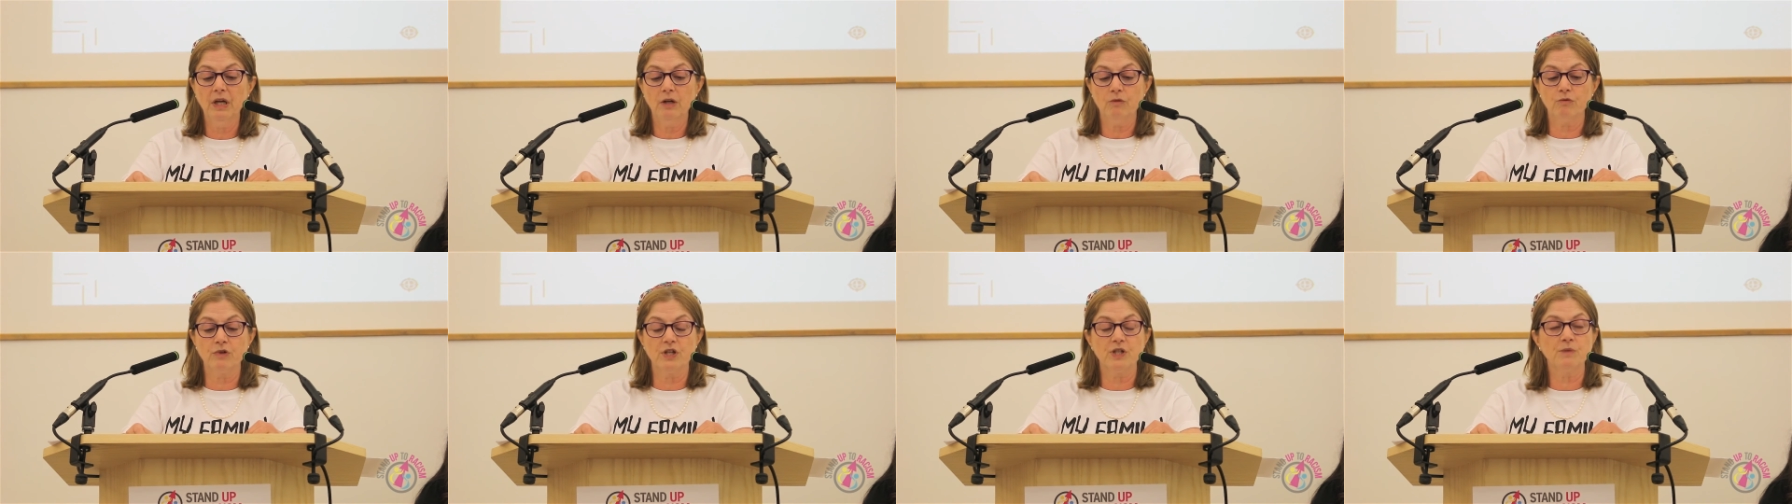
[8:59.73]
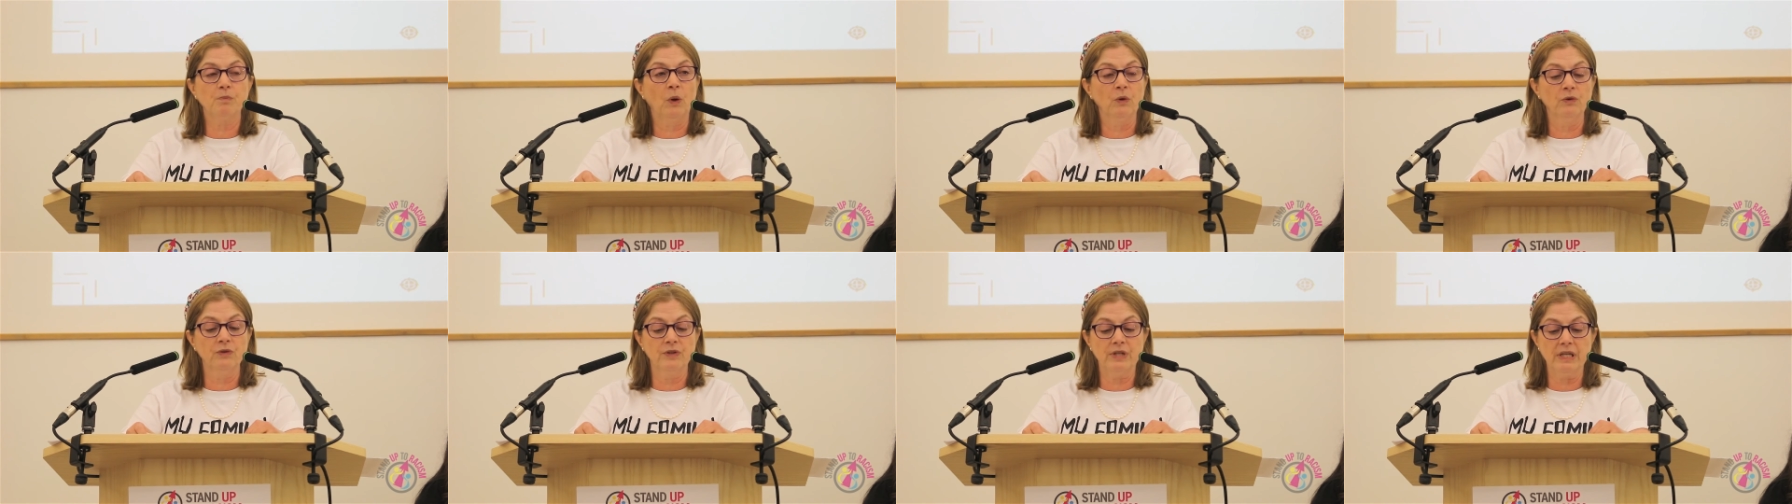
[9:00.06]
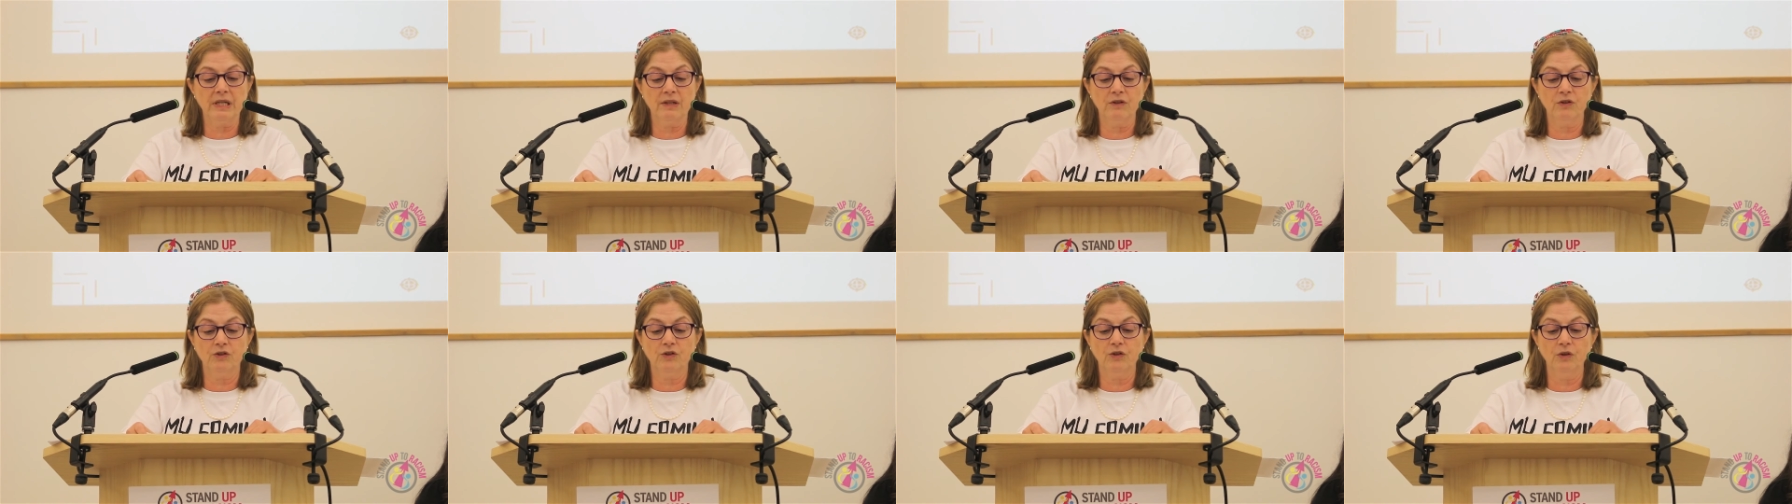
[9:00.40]

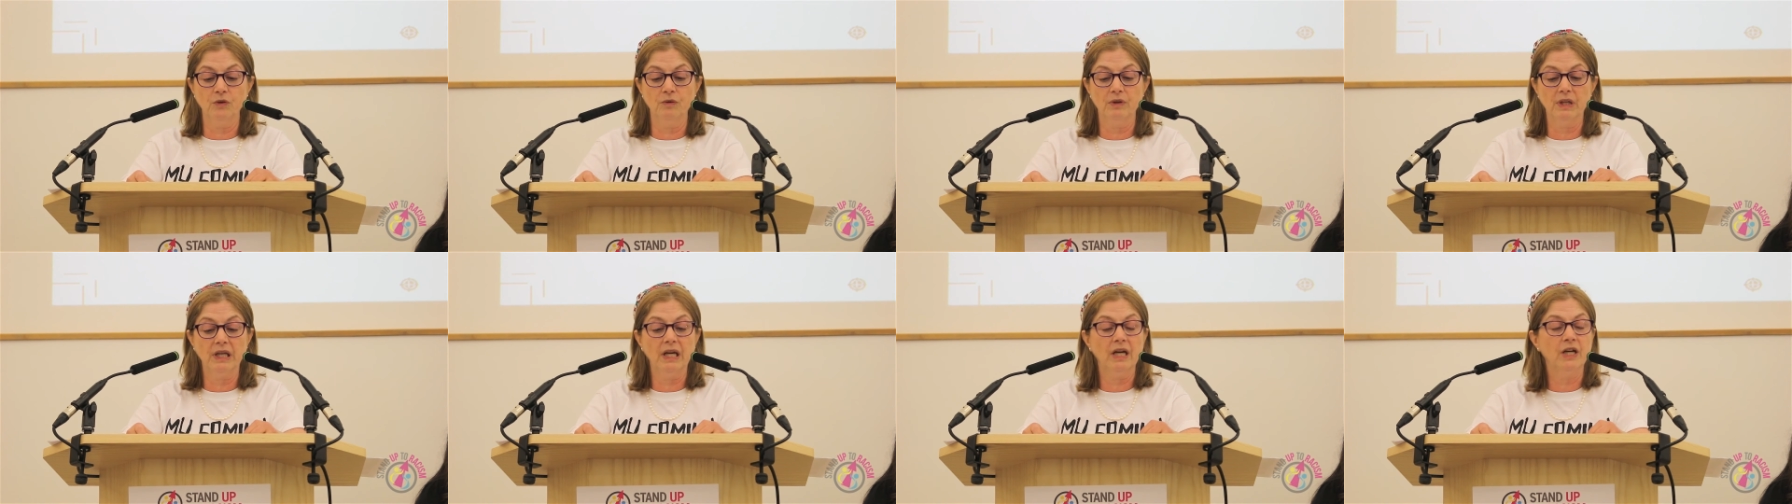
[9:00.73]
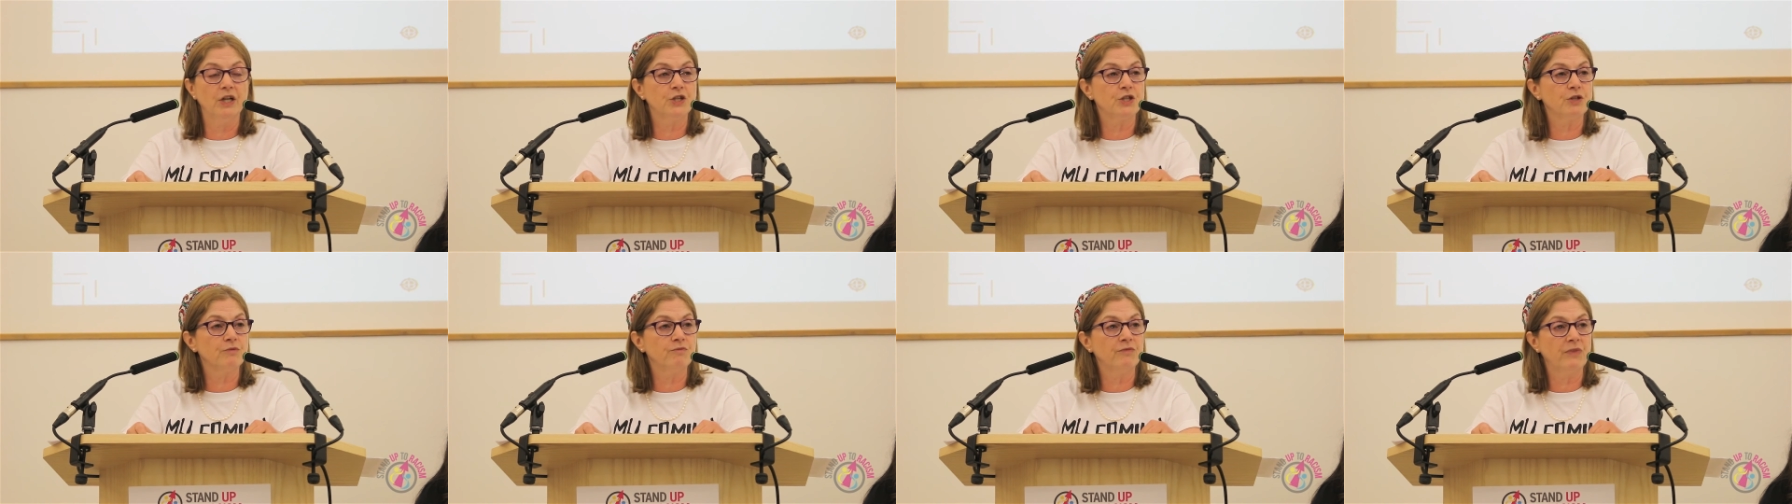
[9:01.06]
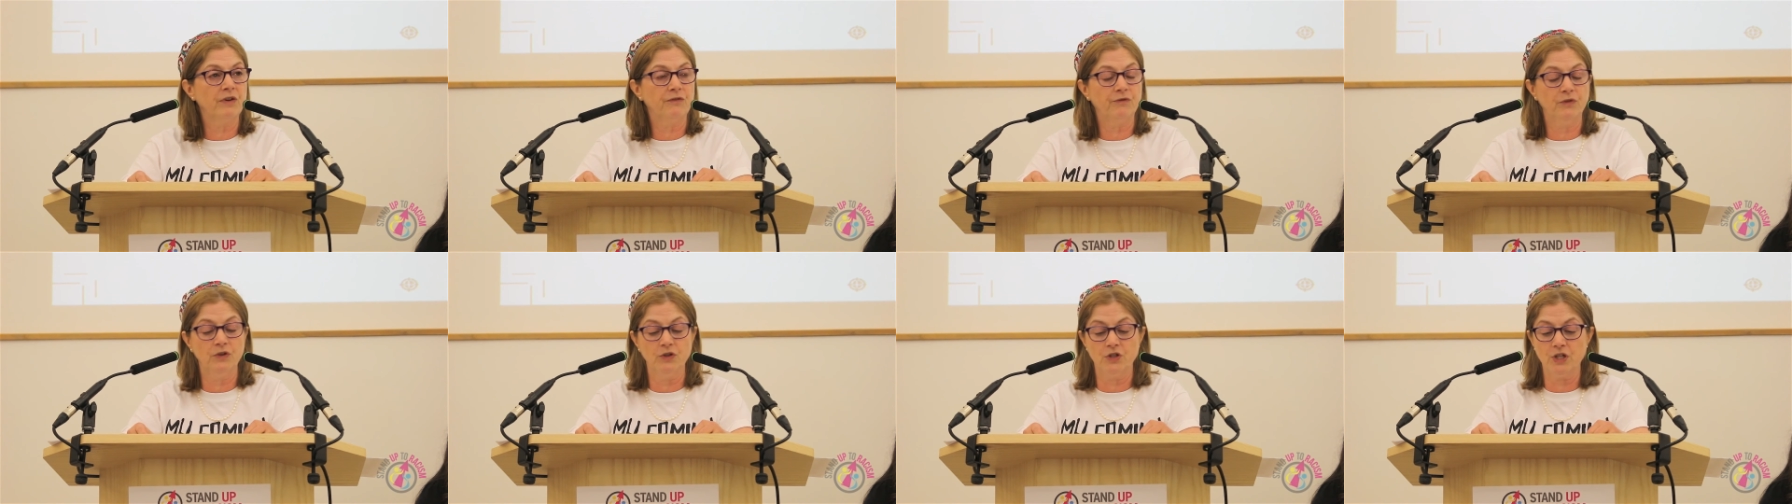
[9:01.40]
responding to the urgent
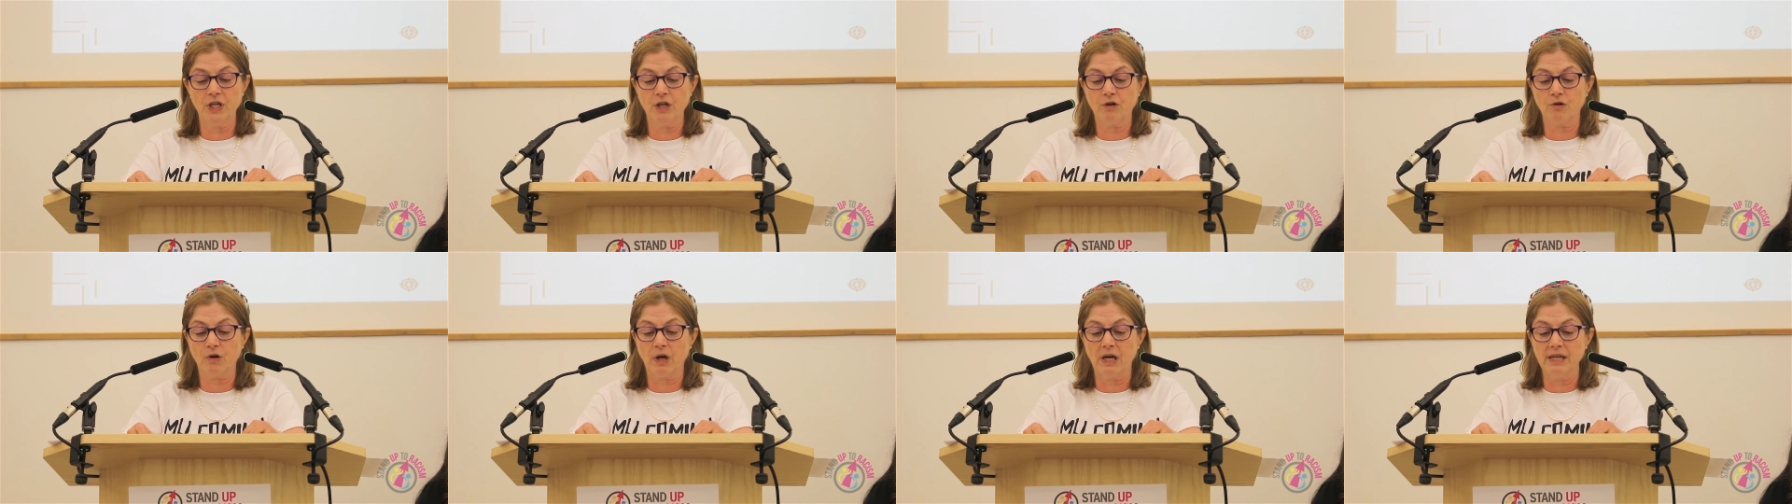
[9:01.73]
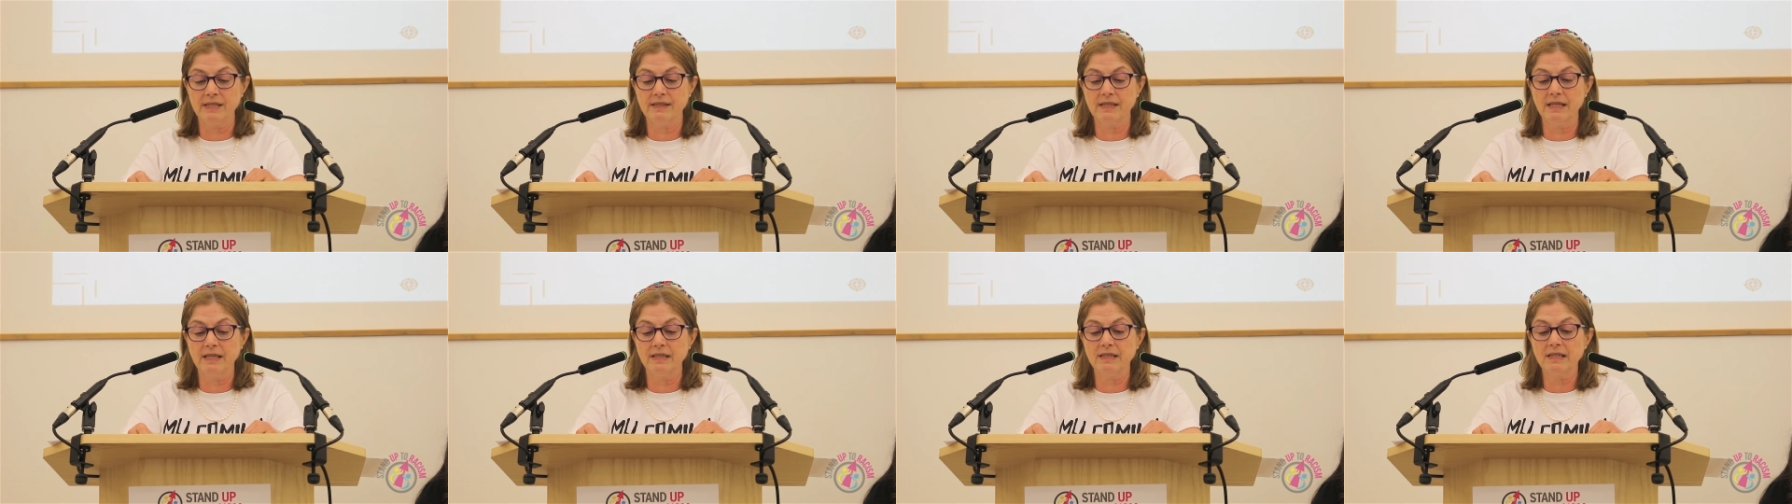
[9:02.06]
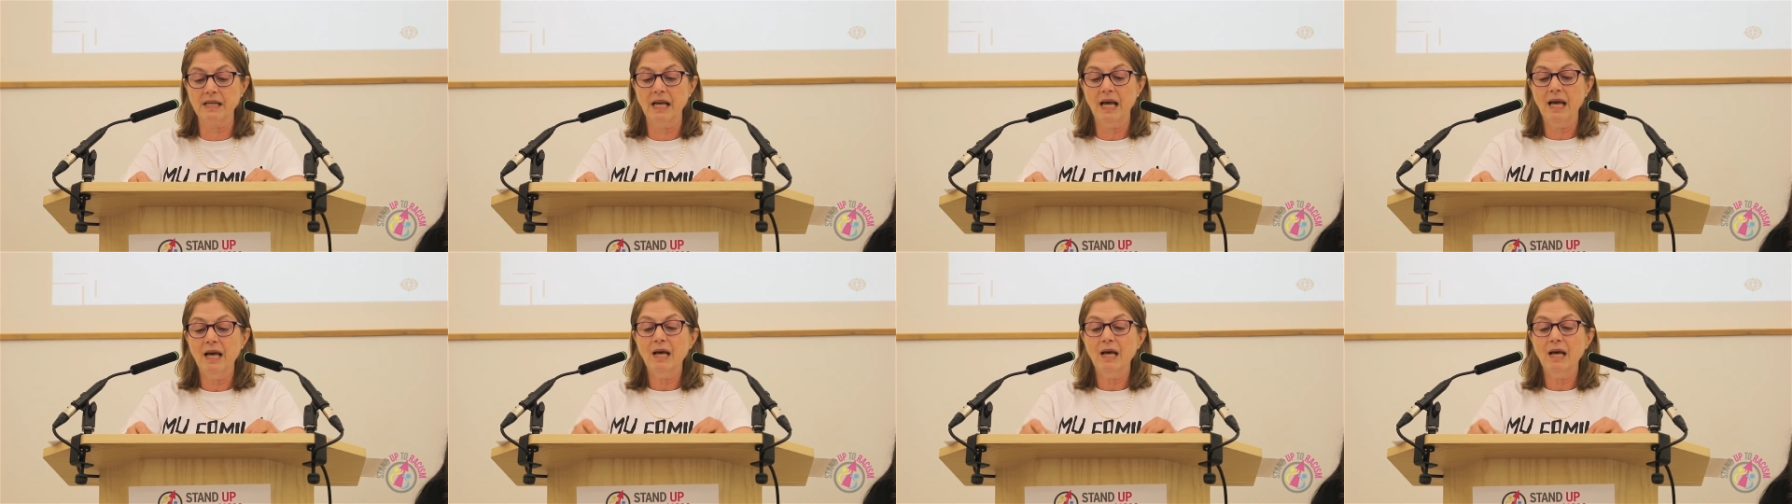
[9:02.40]
refugee crisis,